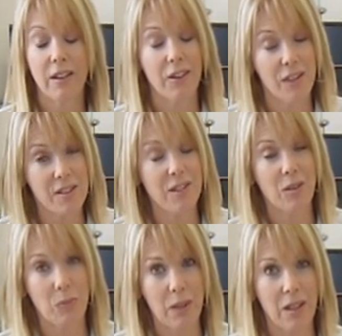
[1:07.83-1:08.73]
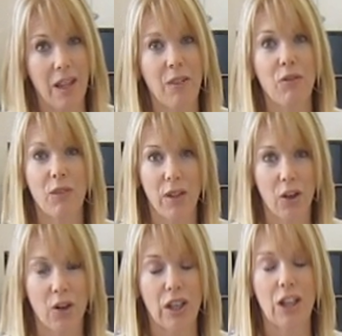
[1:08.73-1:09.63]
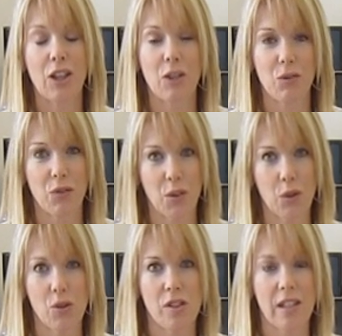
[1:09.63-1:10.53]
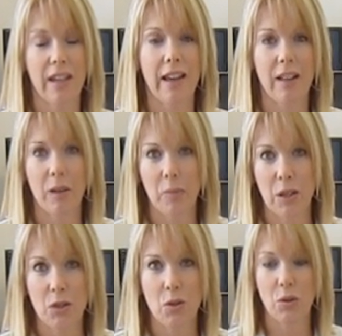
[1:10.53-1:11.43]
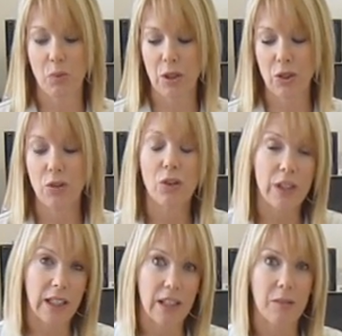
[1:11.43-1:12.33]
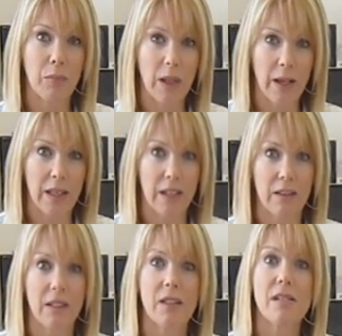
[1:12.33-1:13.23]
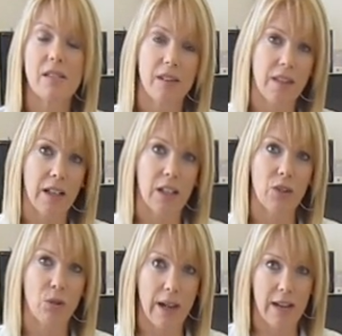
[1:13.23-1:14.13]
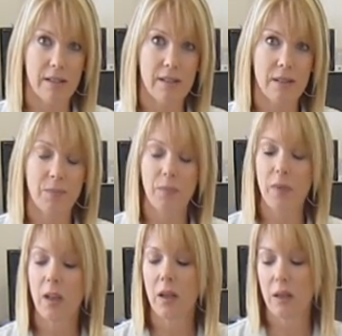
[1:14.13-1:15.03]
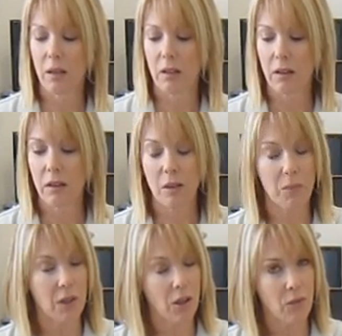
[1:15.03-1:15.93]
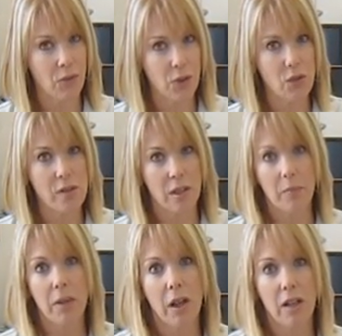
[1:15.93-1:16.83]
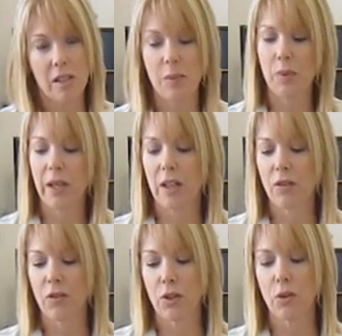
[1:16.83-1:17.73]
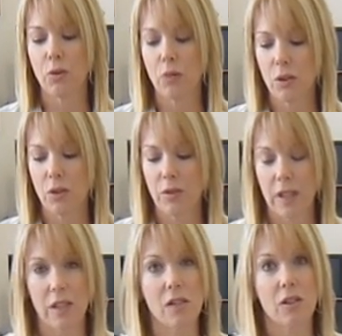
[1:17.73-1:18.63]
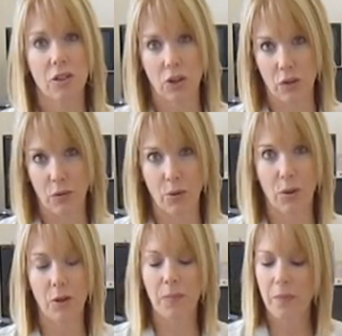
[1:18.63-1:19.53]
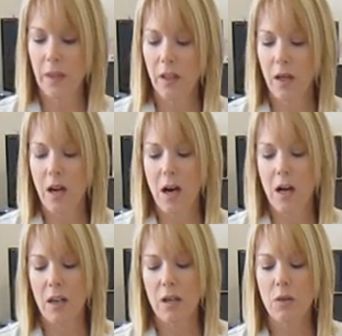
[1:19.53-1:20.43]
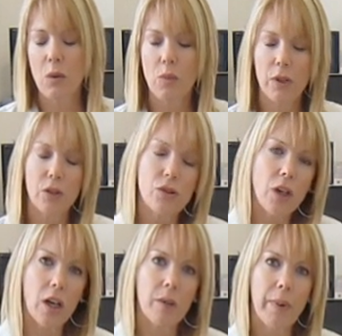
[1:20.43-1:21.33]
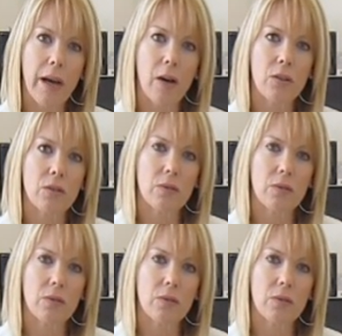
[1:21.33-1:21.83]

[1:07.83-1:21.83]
This can be a very confusing element when you're looking at buying synthetic grass. It can be confusing, but I'll explain a few things to look for. When you talk about